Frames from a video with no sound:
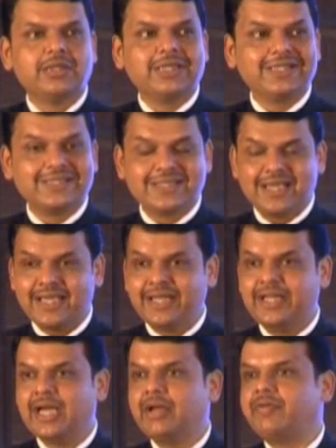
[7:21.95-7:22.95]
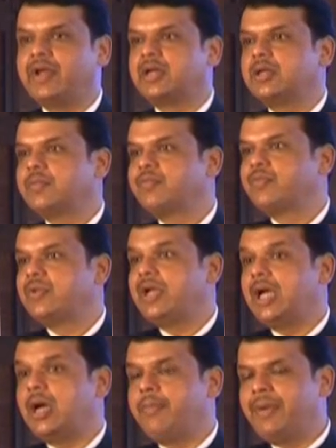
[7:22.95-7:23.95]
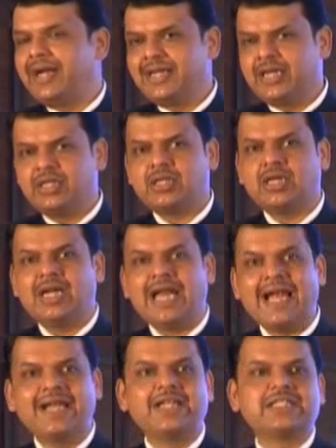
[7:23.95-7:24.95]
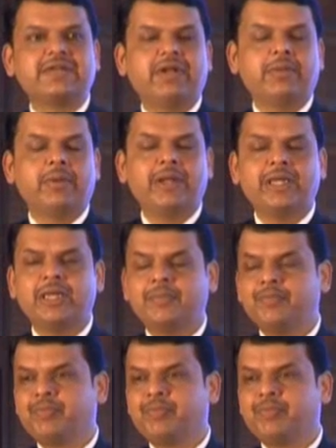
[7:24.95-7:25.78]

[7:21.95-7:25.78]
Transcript: that this is an area where abundant land is available,